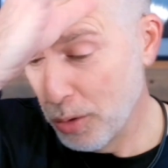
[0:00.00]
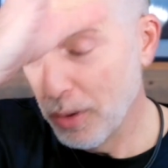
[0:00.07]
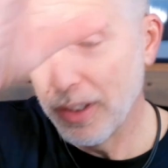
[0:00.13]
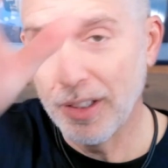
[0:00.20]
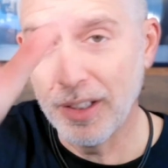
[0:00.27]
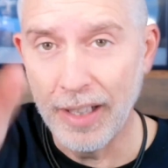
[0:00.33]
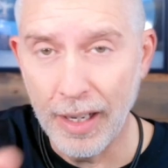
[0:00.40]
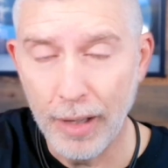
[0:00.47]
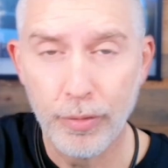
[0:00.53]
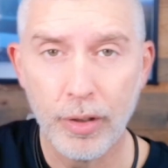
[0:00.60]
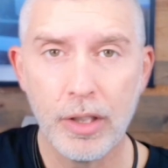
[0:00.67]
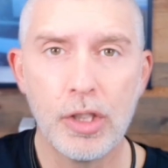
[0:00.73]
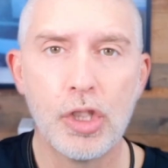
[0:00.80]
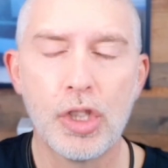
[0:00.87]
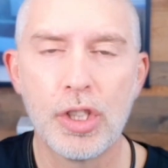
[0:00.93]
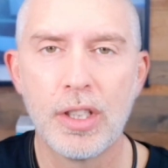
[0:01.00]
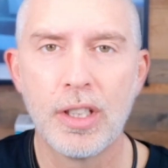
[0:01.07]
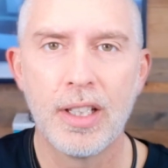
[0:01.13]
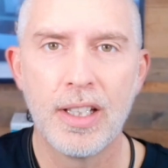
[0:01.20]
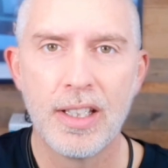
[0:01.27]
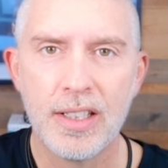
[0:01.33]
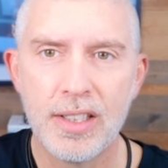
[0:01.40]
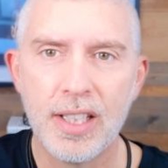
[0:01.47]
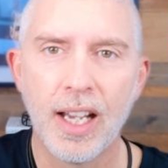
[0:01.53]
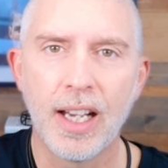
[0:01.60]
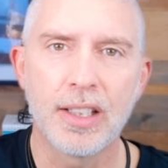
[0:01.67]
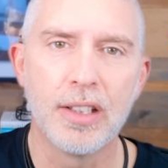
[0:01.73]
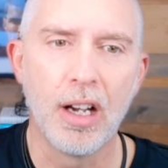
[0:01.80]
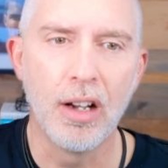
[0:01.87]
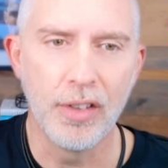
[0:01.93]
leverage
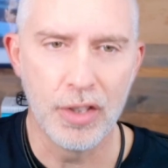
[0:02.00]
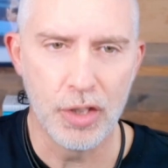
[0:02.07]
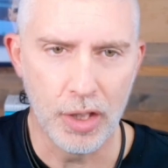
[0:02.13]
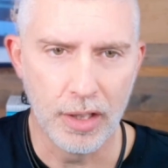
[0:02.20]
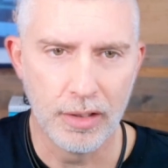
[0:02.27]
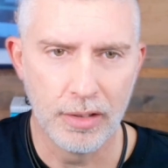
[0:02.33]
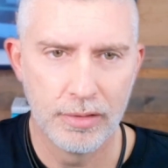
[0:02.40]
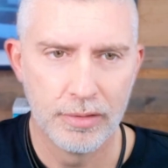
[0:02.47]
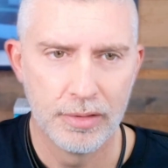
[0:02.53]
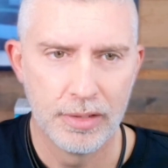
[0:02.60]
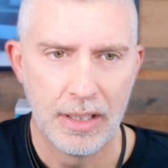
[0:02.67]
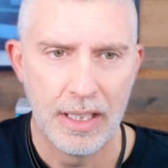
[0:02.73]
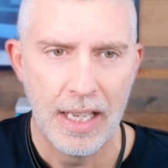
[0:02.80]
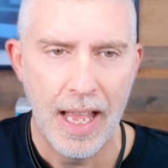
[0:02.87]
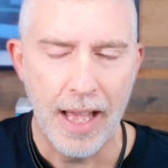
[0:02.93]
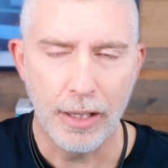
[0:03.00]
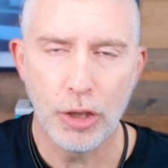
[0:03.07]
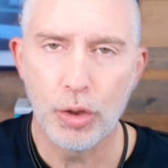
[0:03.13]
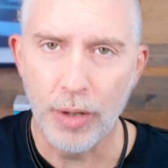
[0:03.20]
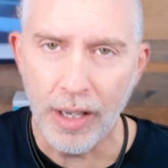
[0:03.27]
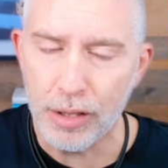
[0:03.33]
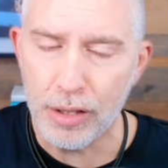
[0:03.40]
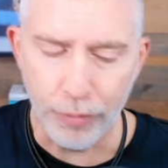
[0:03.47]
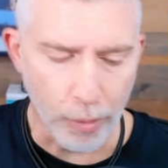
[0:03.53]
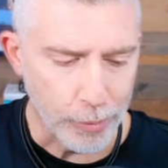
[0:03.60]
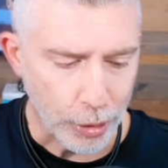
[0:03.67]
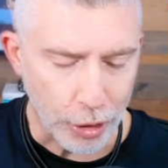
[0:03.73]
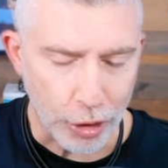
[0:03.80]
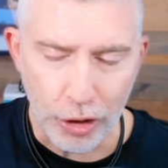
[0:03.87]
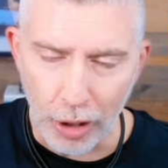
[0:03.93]
technology, how to transform
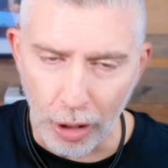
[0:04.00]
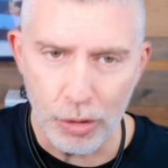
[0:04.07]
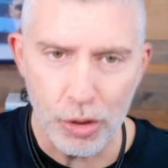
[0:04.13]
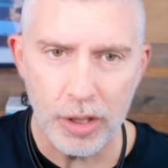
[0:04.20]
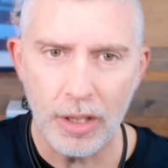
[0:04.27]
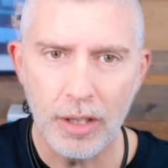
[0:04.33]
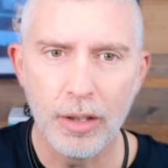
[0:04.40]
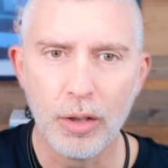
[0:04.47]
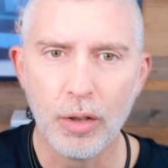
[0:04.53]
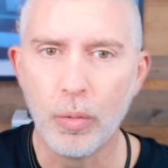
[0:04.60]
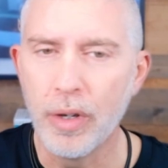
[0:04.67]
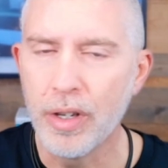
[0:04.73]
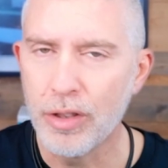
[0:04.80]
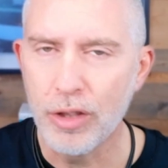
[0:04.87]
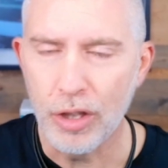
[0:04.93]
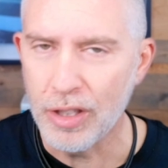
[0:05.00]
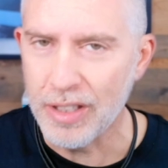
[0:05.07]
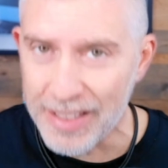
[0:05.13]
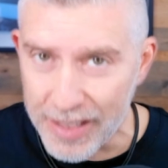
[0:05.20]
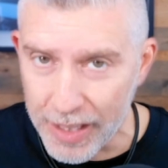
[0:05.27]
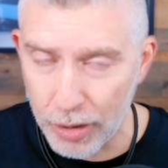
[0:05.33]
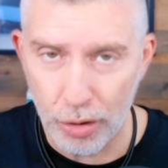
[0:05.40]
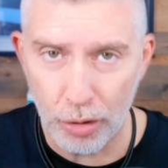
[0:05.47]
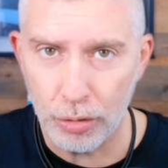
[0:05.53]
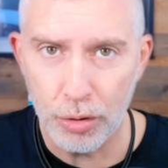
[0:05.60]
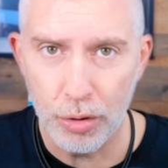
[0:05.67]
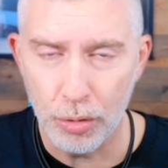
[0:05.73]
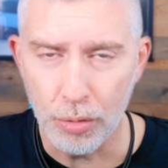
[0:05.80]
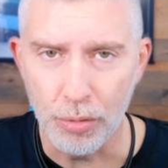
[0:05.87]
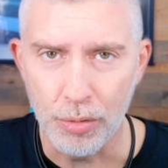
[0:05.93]
your coaching with digital
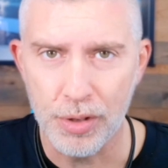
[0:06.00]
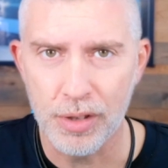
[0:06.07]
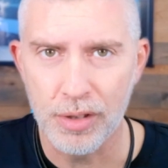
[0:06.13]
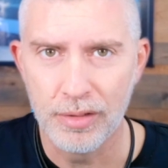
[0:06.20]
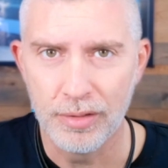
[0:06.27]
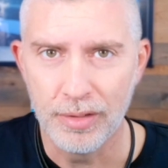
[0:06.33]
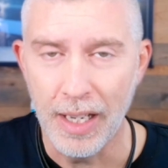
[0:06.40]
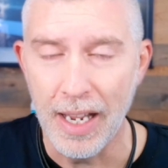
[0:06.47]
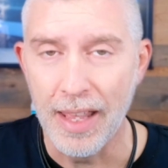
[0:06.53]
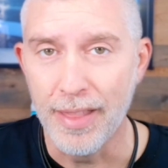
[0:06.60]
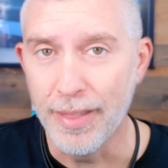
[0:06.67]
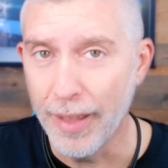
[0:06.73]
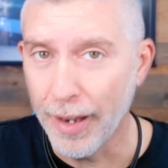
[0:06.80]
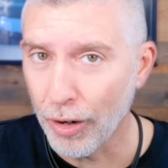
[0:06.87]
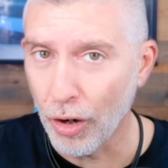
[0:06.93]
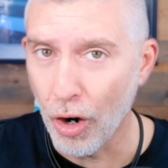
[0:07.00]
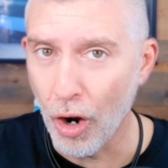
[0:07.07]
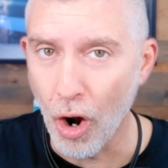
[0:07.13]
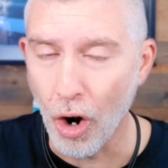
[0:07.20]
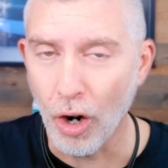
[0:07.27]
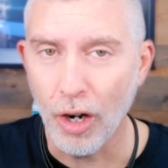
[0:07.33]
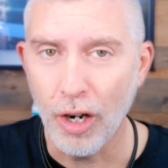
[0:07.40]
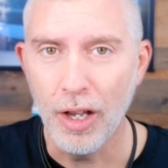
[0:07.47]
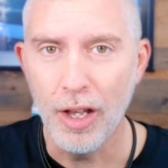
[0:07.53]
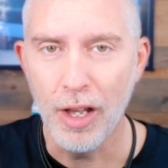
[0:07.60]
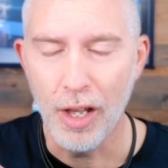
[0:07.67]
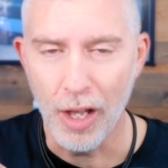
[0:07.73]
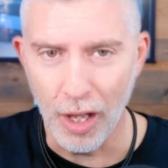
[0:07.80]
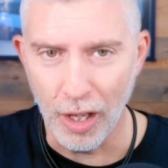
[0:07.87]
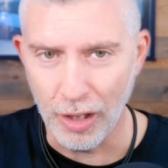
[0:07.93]
tools, and there are
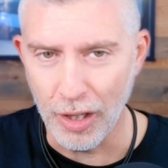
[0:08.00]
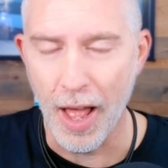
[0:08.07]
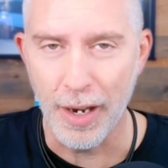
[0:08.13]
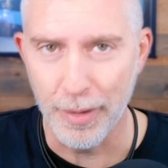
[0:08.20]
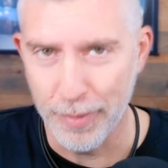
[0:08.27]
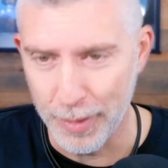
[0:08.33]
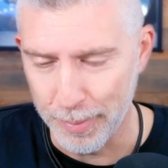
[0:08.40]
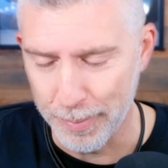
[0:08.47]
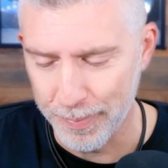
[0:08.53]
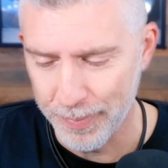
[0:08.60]
a lot of them.